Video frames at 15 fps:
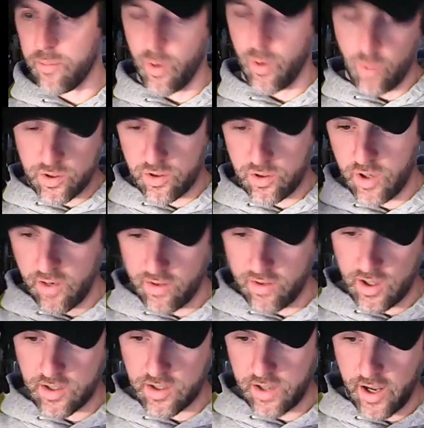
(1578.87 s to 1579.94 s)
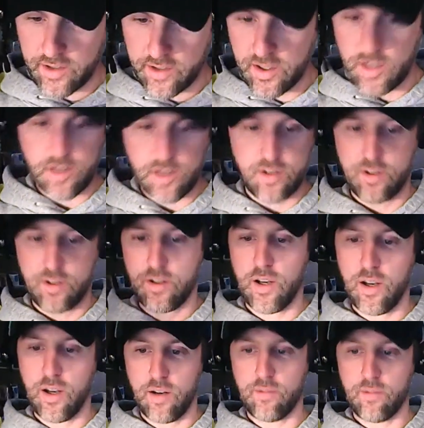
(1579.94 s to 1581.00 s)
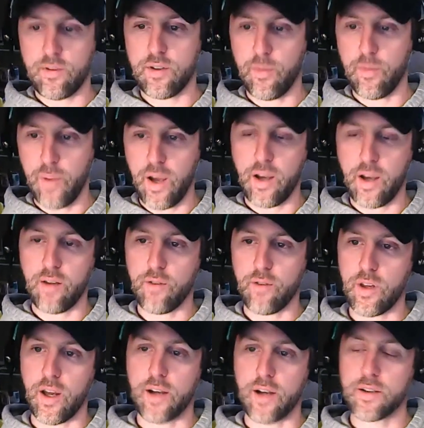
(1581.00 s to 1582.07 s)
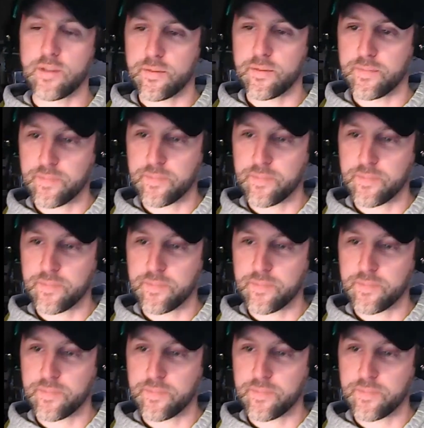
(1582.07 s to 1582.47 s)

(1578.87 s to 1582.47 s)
But once you get everything dialed in, it's just kind of sit back and relax.